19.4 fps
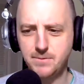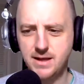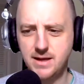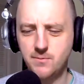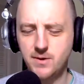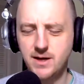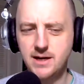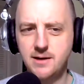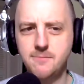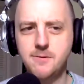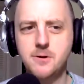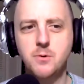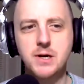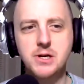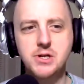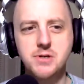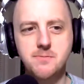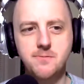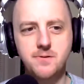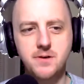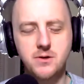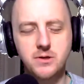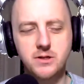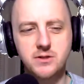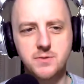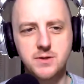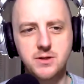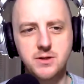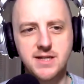And Ryan, I have a question for you
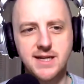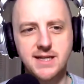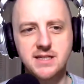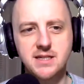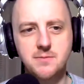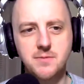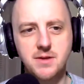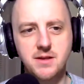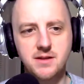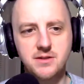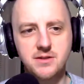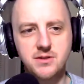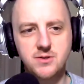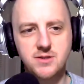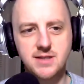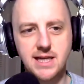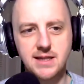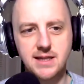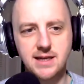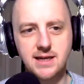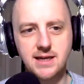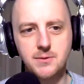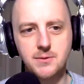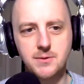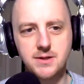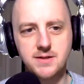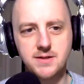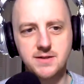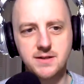because when you texted me this, you said that he
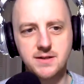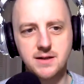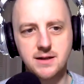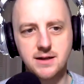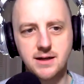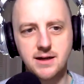was